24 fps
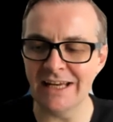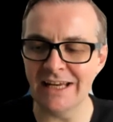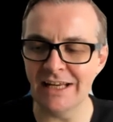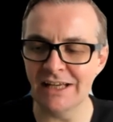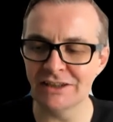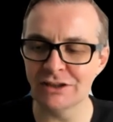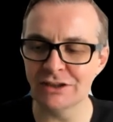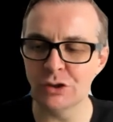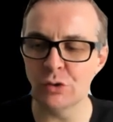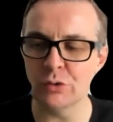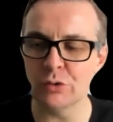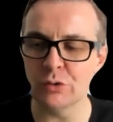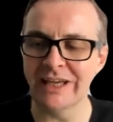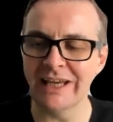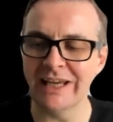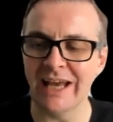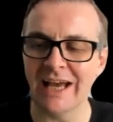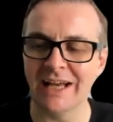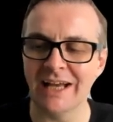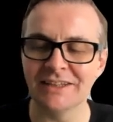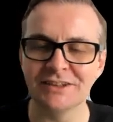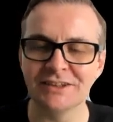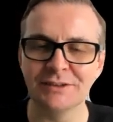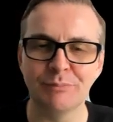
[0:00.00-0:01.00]
is looking
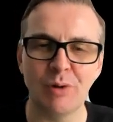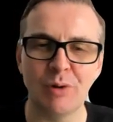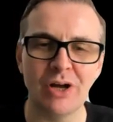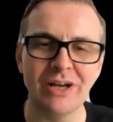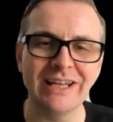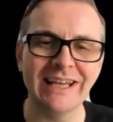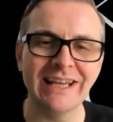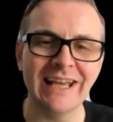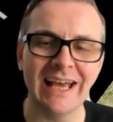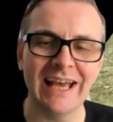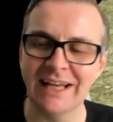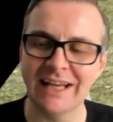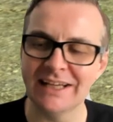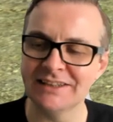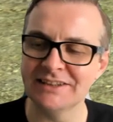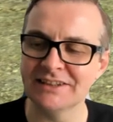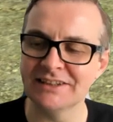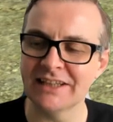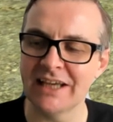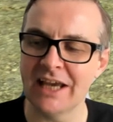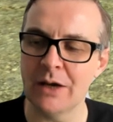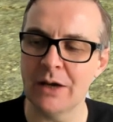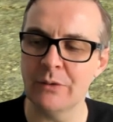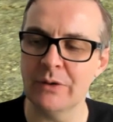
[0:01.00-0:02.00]
at spotting and
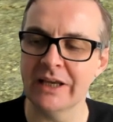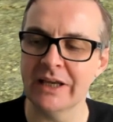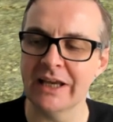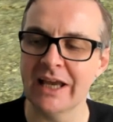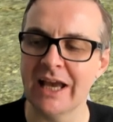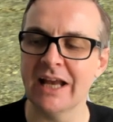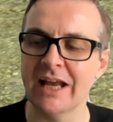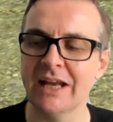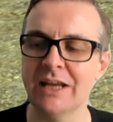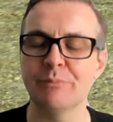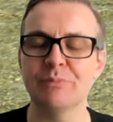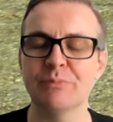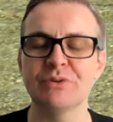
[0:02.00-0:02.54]
scouting, and in